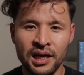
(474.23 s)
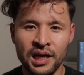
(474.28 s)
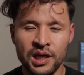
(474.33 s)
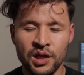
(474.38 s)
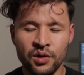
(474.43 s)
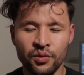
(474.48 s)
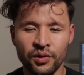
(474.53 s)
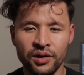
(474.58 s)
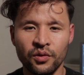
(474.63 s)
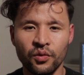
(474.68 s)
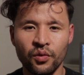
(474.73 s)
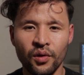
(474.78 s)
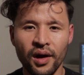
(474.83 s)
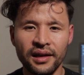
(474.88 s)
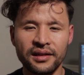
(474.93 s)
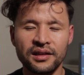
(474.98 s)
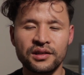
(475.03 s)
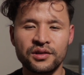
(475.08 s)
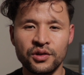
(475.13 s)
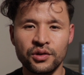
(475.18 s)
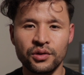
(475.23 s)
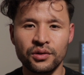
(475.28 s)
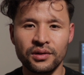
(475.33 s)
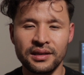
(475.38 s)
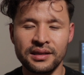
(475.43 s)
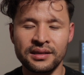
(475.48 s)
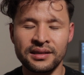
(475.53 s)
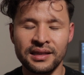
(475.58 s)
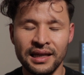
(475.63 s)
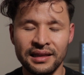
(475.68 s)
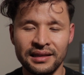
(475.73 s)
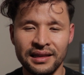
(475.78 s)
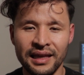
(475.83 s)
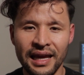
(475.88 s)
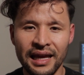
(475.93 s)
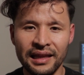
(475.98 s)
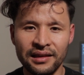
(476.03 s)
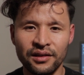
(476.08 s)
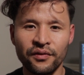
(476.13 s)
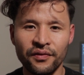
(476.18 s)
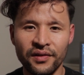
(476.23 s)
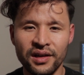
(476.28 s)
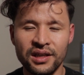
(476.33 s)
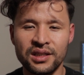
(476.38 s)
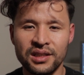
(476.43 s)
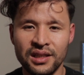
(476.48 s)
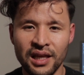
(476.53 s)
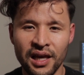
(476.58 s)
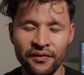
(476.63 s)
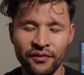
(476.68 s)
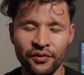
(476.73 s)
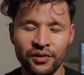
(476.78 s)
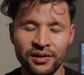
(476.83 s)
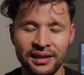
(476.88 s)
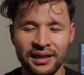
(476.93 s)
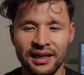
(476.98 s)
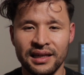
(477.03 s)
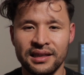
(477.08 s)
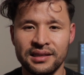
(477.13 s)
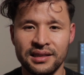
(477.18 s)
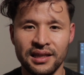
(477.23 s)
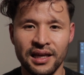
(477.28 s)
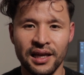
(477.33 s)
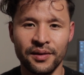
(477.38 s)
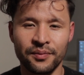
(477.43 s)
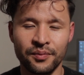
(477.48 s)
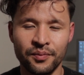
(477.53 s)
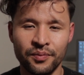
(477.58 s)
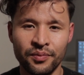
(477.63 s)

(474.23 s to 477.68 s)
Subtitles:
you want to write a to-do list at the end of each day for the next day.